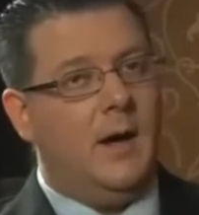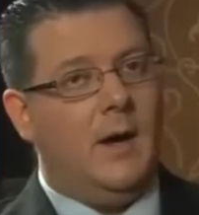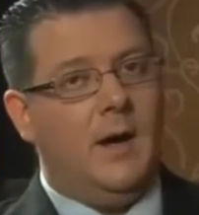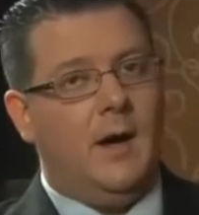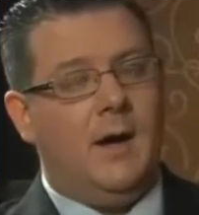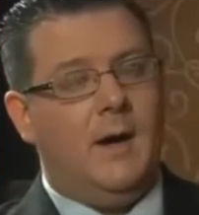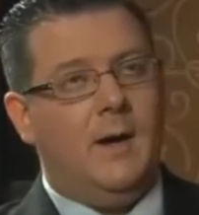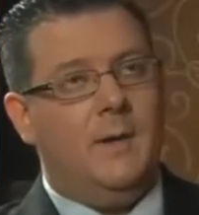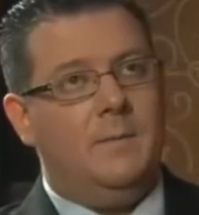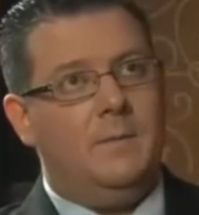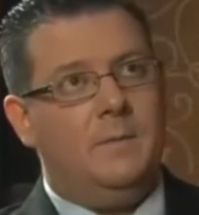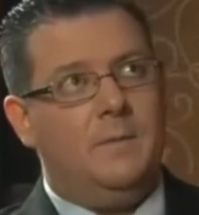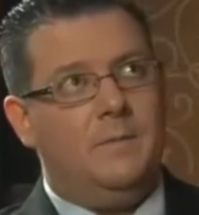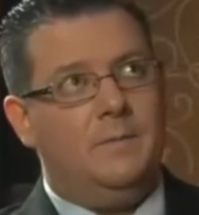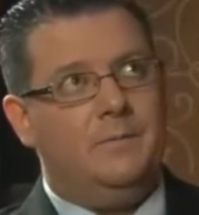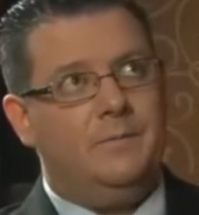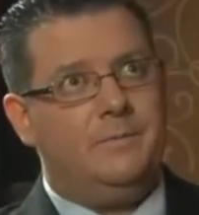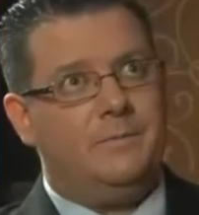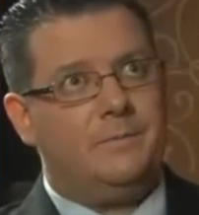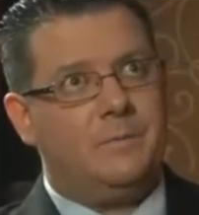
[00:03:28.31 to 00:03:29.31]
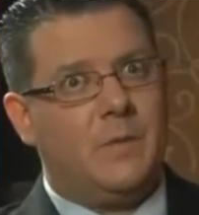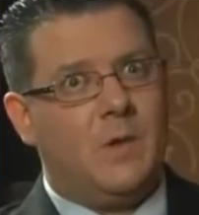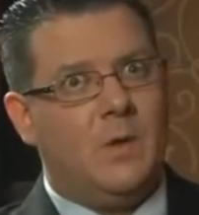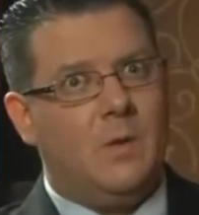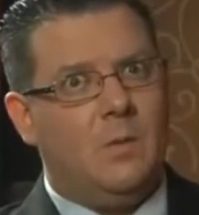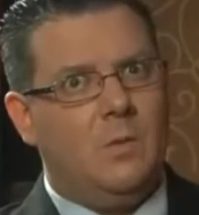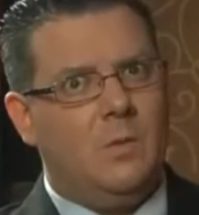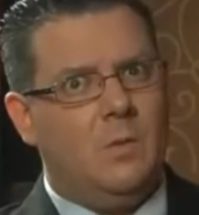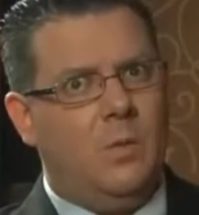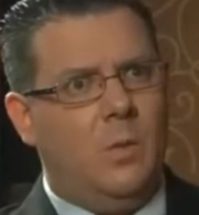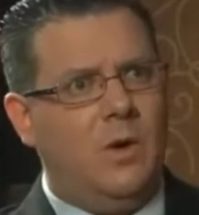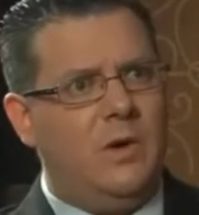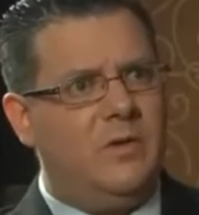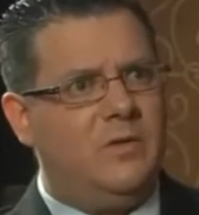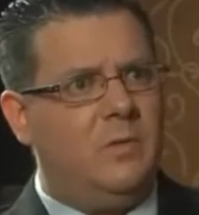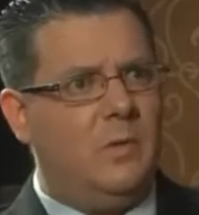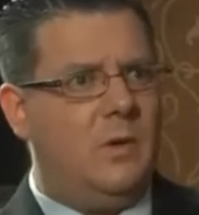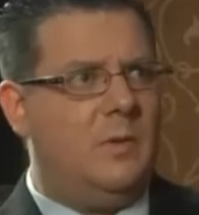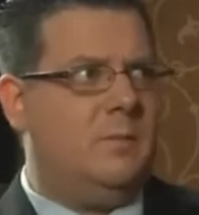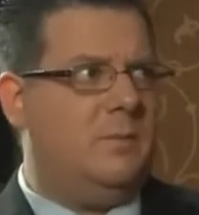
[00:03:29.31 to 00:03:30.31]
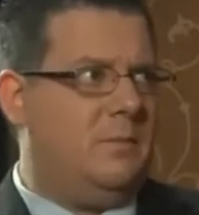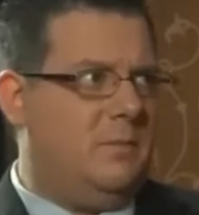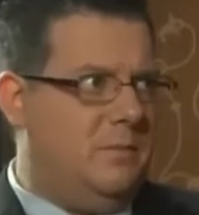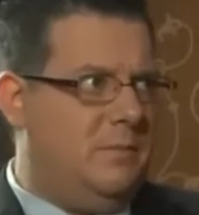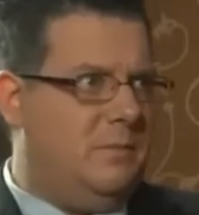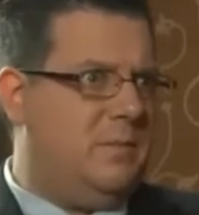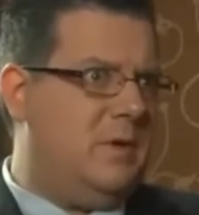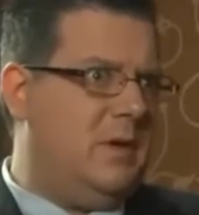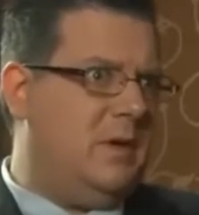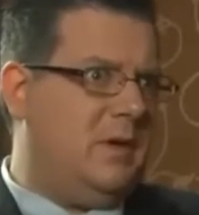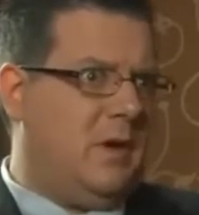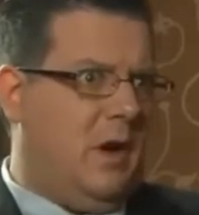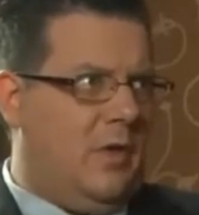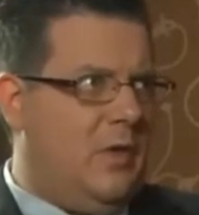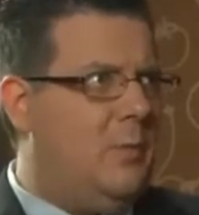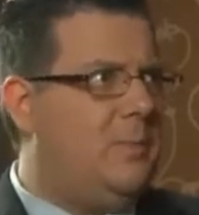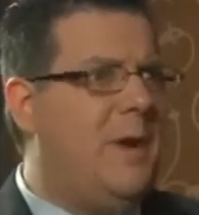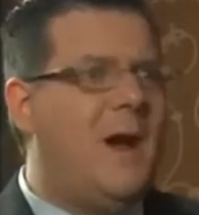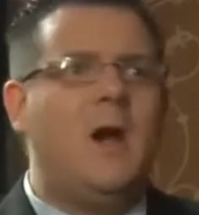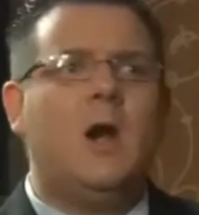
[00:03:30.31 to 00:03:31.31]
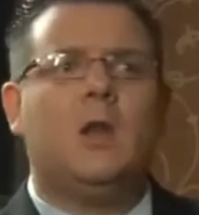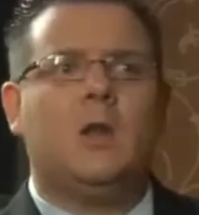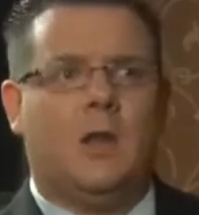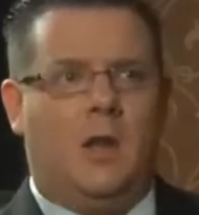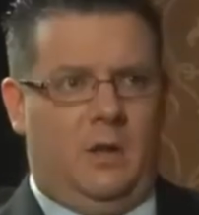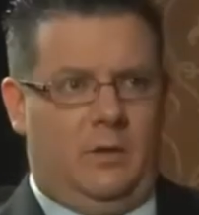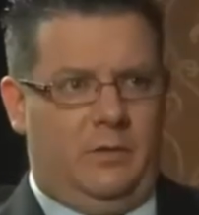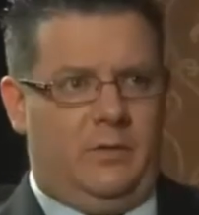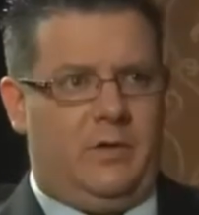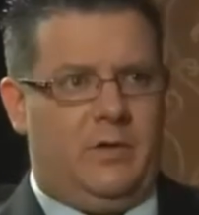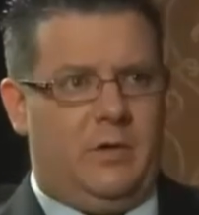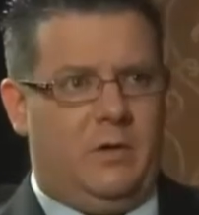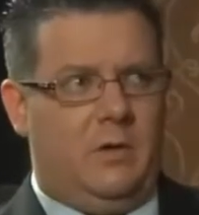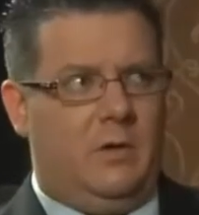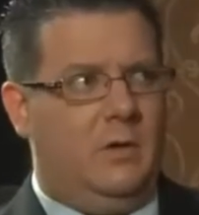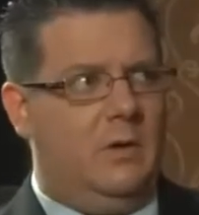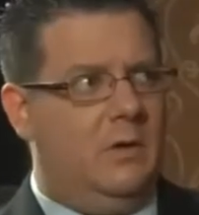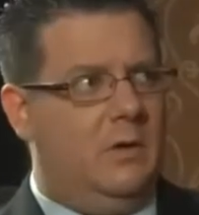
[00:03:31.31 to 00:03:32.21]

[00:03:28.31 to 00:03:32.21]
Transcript: Uh, what is uh, are there parallels here?